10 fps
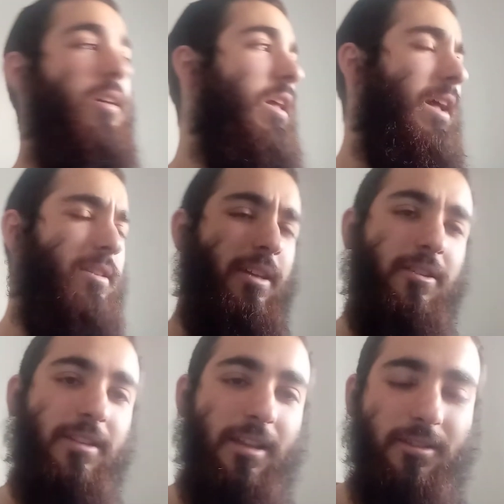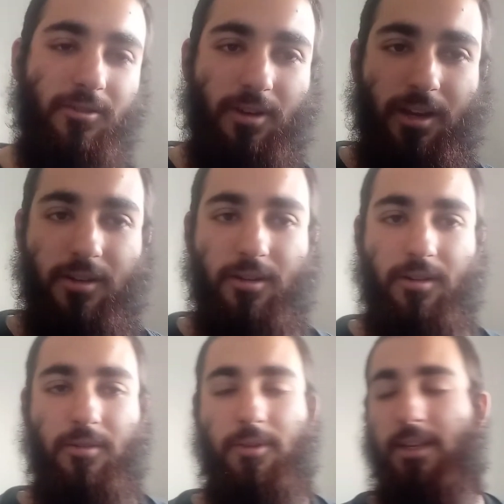And to understand this
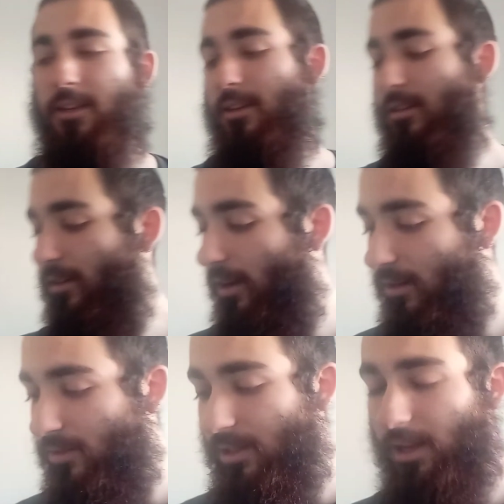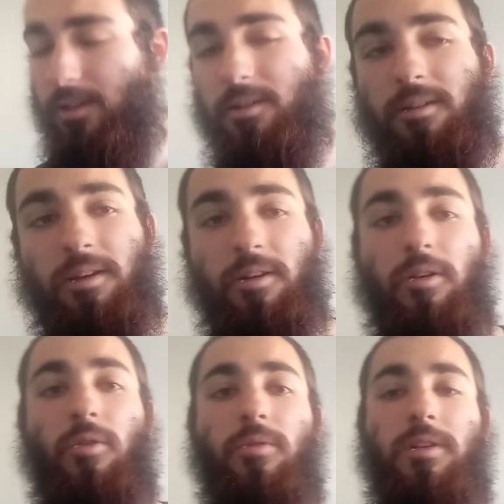greater, we can understand in our
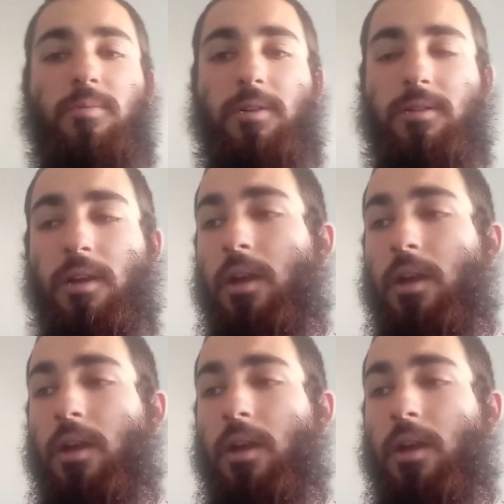own experience,